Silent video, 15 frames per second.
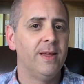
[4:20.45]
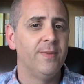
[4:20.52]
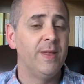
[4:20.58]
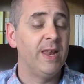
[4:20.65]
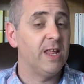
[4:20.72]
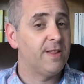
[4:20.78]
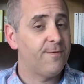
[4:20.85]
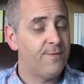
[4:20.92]

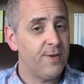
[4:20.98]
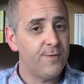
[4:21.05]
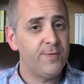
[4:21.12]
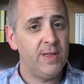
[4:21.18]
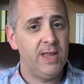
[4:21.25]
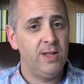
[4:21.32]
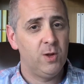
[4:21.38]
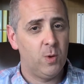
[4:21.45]
The next
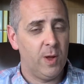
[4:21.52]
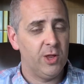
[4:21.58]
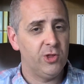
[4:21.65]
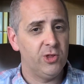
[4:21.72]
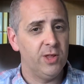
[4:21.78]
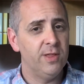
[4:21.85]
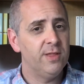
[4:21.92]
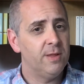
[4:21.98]
15
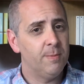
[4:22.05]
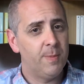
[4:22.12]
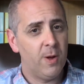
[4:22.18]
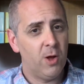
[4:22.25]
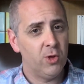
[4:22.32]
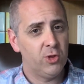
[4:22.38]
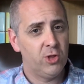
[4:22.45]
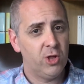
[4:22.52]
questions in
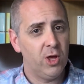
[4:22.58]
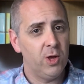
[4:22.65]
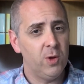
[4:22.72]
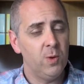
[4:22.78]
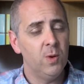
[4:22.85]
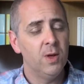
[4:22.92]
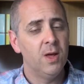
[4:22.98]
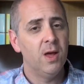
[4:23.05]
part
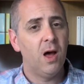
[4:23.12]
2